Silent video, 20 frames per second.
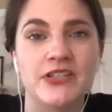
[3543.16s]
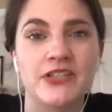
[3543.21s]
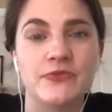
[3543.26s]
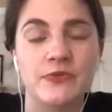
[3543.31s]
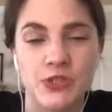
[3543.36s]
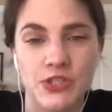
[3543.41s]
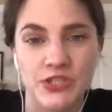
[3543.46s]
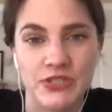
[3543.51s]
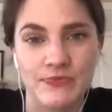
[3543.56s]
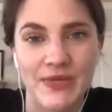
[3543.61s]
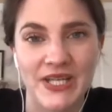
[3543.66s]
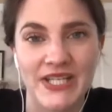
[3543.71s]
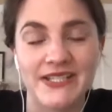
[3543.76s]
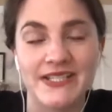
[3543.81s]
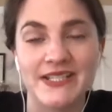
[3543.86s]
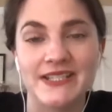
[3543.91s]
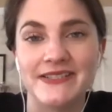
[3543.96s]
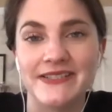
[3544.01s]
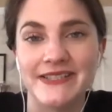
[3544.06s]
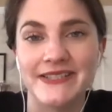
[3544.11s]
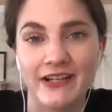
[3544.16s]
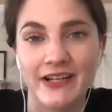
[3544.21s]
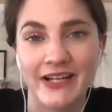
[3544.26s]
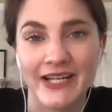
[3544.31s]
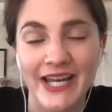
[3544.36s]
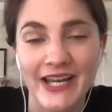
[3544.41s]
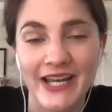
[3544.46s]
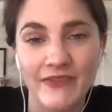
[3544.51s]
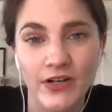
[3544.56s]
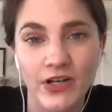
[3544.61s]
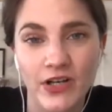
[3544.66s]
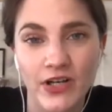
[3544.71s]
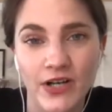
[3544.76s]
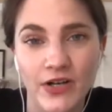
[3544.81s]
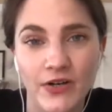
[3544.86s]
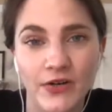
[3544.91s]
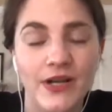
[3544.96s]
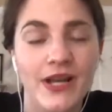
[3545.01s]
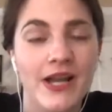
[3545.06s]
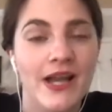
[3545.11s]
which is based in
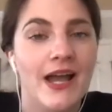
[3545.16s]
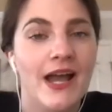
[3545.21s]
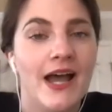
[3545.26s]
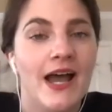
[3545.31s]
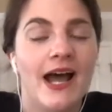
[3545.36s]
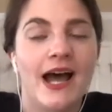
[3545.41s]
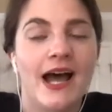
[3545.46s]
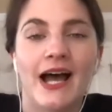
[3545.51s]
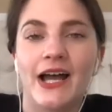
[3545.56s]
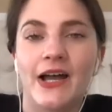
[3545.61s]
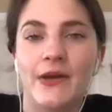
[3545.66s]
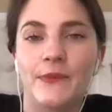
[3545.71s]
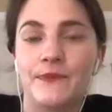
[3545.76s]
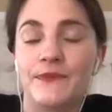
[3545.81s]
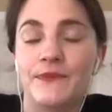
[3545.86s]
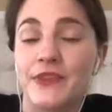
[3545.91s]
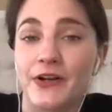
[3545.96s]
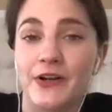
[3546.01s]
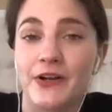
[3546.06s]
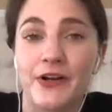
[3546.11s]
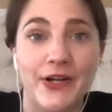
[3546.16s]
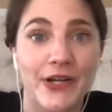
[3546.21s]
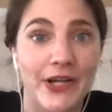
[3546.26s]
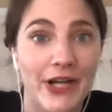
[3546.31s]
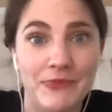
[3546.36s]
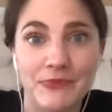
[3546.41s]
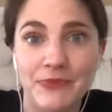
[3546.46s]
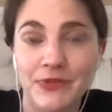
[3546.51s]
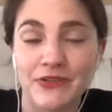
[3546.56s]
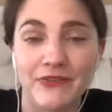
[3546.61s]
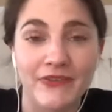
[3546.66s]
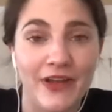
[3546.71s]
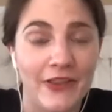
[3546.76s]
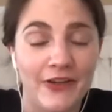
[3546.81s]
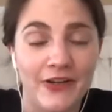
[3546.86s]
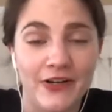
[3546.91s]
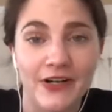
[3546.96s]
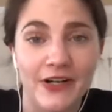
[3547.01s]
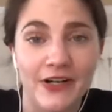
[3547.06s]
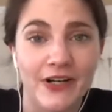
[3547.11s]
Sarajevo. Um, there are a number of
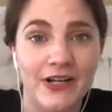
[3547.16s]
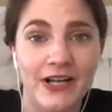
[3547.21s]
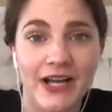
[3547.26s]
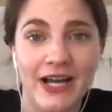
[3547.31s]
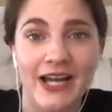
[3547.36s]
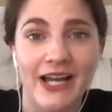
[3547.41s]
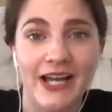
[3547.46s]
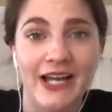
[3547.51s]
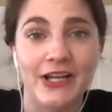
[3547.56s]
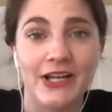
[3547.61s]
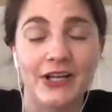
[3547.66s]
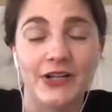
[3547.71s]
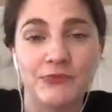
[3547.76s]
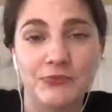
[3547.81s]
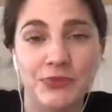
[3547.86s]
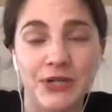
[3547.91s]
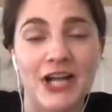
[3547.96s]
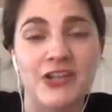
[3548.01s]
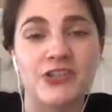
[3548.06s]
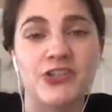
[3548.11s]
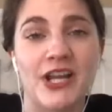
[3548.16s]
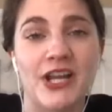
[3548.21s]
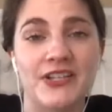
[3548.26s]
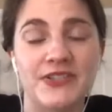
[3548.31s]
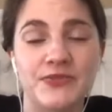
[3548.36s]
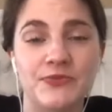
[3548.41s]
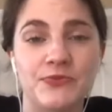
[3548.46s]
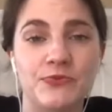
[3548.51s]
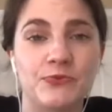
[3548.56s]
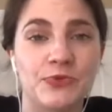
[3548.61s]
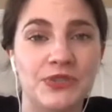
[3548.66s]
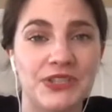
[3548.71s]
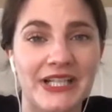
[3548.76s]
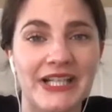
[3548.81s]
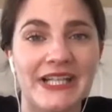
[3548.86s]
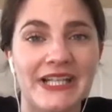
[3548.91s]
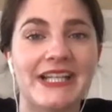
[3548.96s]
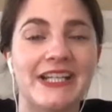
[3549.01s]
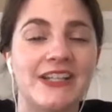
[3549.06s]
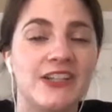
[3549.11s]
other uh, projects
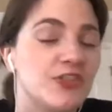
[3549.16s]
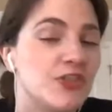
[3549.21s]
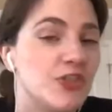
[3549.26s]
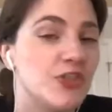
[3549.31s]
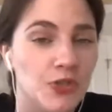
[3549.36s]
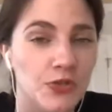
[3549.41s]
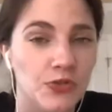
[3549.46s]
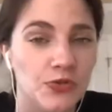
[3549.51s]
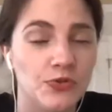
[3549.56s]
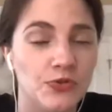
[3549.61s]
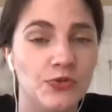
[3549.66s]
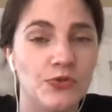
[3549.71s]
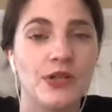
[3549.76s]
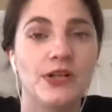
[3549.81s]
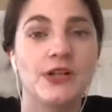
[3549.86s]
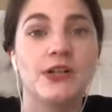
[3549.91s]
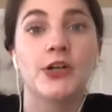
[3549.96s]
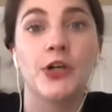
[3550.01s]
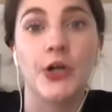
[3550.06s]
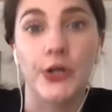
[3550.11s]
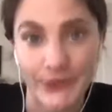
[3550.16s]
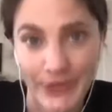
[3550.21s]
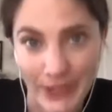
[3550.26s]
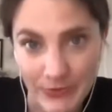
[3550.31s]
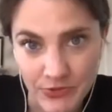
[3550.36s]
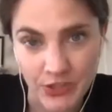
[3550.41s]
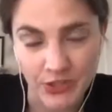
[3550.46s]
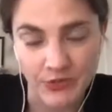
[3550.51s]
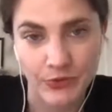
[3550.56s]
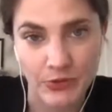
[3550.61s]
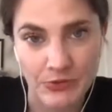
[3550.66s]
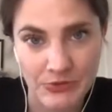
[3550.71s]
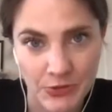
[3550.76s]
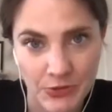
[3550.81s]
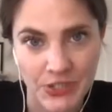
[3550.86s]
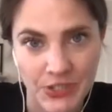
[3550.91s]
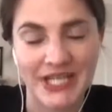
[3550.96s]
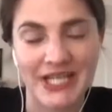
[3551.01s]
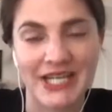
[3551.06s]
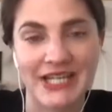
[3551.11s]
related to corruption
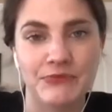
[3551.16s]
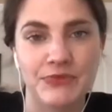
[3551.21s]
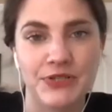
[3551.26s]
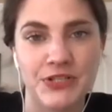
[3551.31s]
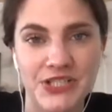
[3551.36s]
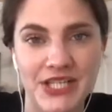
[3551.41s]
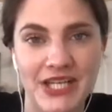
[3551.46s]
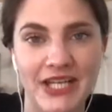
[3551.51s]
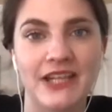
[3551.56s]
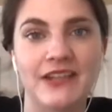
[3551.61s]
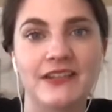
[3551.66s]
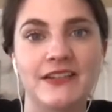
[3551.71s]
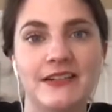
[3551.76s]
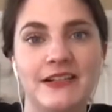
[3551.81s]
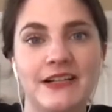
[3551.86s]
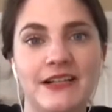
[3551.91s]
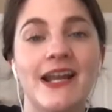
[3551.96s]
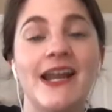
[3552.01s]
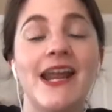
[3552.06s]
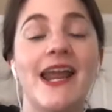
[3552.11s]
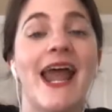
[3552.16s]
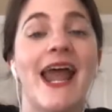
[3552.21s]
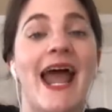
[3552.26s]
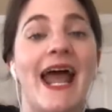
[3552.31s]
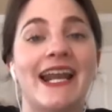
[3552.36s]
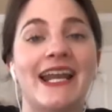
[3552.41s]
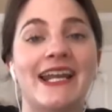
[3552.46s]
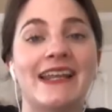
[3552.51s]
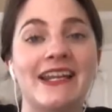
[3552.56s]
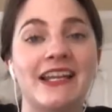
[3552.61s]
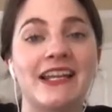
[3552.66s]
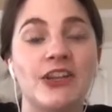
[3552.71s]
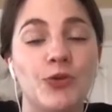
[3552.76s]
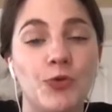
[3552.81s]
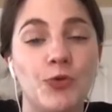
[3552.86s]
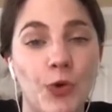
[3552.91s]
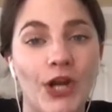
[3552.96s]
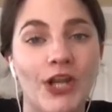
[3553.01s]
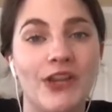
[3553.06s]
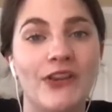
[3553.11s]
reporting in particular. And I think the
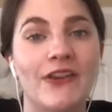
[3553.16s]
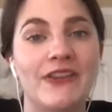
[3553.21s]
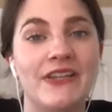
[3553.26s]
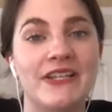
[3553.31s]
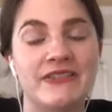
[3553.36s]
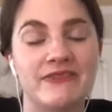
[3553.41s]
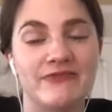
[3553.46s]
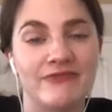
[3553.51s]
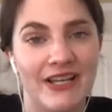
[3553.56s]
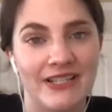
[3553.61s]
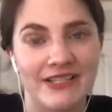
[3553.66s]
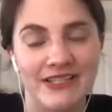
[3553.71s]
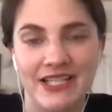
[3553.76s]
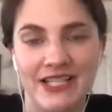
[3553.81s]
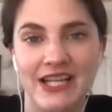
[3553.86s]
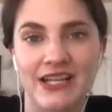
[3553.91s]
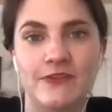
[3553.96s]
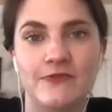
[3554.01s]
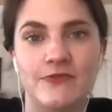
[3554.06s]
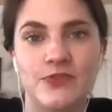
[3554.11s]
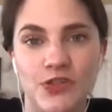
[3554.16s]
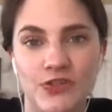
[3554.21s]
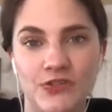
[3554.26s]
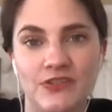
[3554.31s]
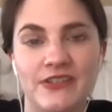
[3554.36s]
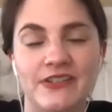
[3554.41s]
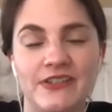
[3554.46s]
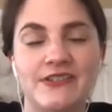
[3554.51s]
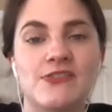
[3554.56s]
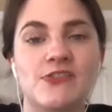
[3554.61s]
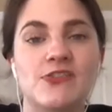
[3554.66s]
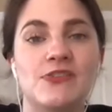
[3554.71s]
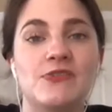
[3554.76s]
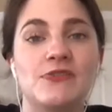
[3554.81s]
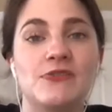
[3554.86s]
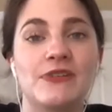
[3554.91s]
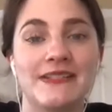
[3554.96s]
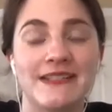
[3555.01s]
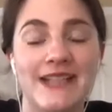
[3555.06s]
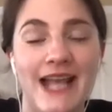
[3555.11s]
work that these investigative journalists
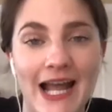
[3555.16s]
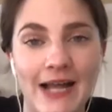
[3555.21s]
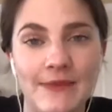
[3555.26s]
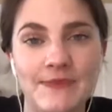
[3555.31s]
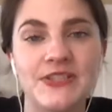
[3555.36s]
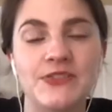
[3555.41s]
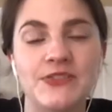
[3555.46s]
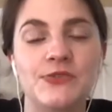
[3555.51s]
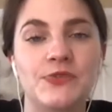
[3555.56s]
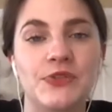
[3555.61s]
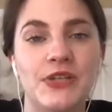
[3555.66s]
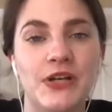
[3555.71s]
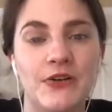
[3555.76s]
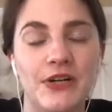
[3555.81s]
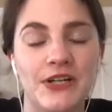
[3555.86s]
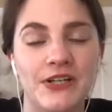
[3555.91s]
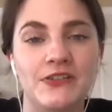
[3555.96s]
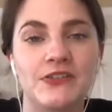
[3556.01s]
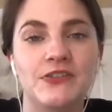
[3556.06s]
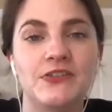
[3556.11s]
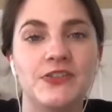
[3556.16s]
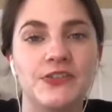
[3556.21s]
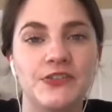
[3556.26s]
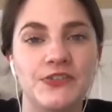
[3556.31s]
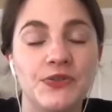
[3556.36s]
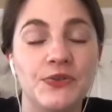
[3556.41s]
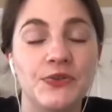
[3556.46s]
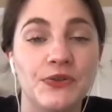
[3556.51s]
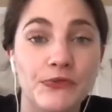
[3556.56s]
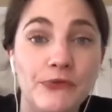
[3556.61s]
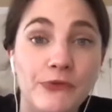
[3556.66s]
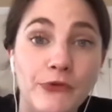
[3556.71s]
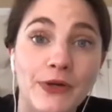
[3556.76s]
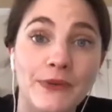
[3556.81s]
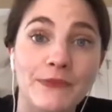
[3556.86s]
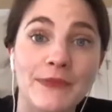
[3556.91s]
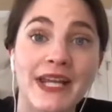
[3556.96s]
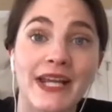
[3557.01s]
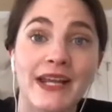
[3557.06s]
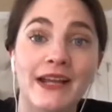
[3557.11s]
do is absolutely critical to
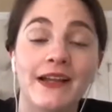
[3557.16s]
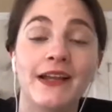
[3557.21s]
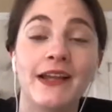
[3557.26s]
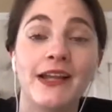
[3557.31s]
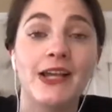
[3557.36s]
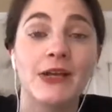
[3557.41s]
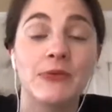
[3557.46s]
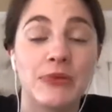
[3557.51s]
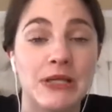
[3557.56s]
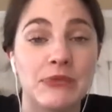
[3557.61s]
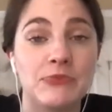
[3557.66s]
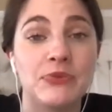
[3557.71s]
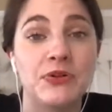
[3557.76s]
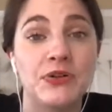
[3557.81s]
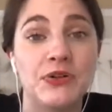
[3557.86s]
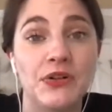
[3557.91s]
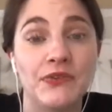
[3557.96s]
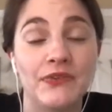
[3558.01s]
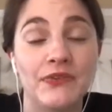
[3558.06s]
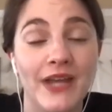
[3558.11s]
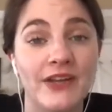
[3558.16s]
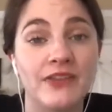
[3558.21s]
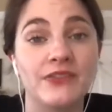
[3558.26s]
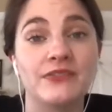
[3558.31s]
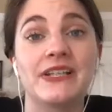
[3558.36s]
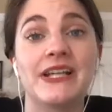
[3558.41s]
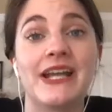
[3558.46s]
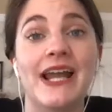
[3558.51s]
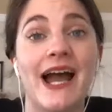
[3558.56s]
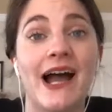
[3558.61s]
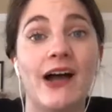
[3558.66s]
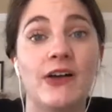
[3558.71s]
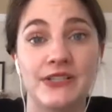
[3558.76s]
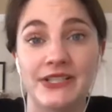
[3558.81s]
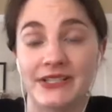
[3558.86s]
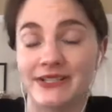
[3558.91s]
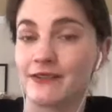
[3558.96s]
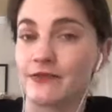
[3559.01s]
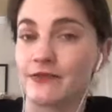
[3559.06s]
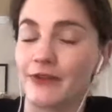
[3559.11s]
informing people not only how
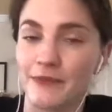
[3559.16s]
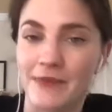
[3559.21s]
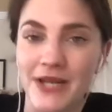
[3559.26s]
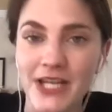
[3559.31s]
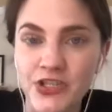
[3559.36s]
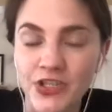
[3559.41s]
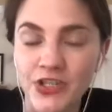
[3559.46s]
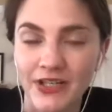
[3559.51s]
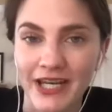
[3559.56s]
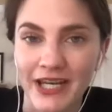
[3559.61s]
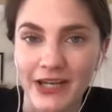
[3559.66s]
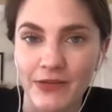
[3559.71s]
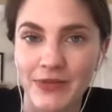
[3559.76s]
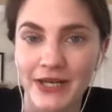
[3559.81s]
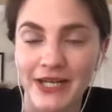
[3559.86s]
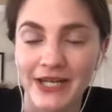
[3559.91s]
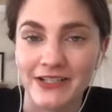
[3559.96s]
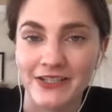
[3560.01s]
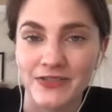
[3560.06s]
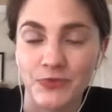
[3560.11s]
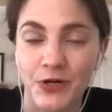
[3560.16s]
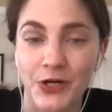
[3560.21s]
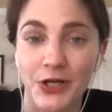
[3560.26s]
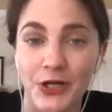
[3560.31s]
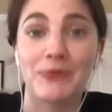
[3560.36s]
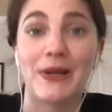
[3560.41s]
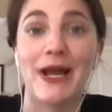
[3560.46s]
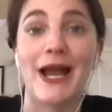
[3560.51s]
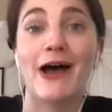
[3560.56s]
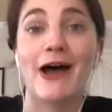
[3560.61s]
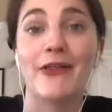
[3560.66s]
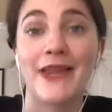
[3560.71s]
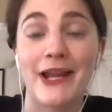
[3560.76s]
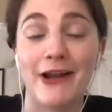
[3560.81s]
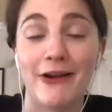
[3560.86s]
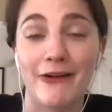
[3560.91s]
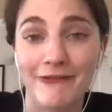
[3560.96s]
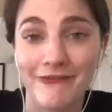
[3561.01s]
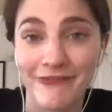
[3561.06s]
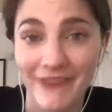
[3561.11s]
disinformation campaigns work, but how they
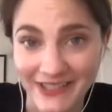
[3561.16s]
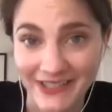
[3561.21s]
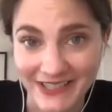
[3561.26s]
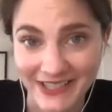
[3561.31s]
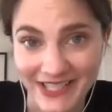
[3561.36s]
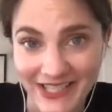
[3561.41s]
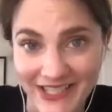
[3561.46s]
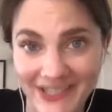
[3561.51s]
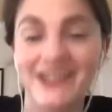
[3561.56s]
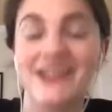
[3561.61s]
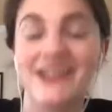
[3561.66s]
are funded